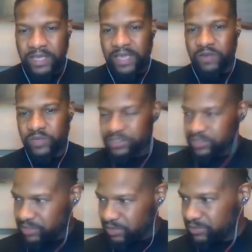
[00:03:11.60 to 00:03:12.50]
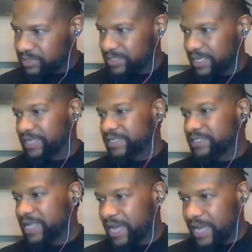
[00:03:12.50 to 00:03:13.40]
and we don't take
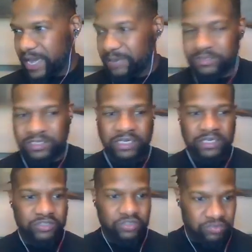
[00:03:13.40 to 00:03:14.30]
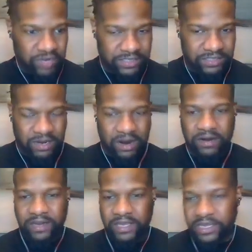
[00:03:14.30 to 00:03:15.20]
time to address our